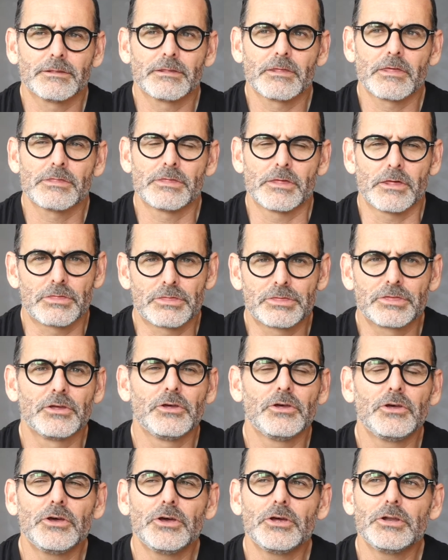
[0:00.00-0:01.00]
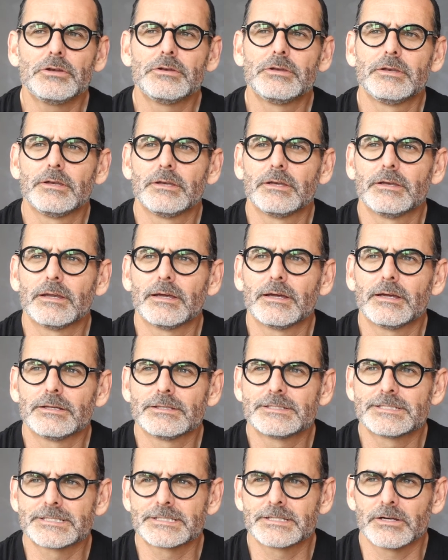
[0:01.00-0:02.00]
The third
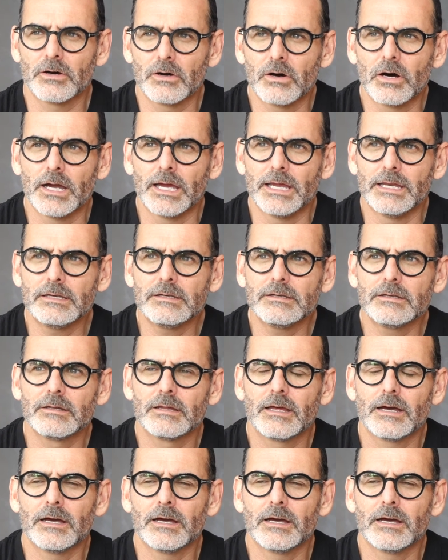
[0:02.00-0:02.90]
sign